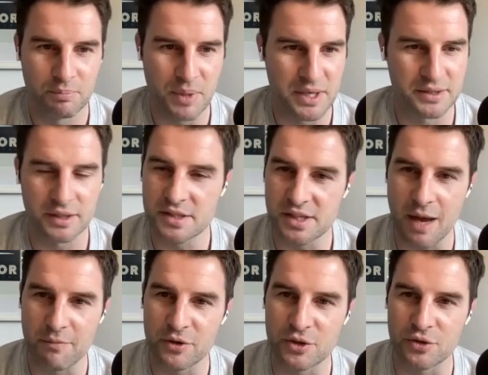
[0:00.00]
basically
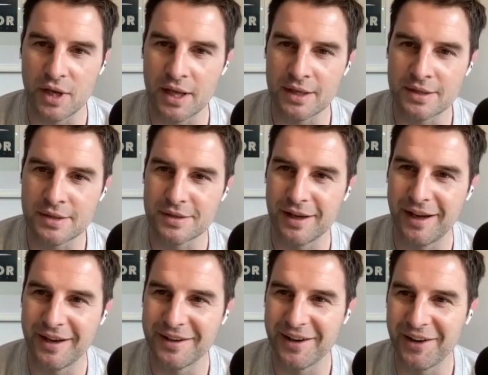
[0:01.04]
slept for two days,
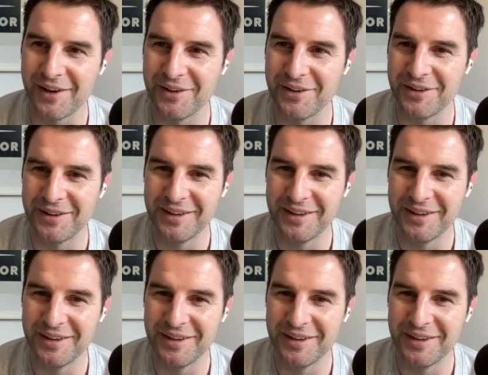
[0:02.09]
and now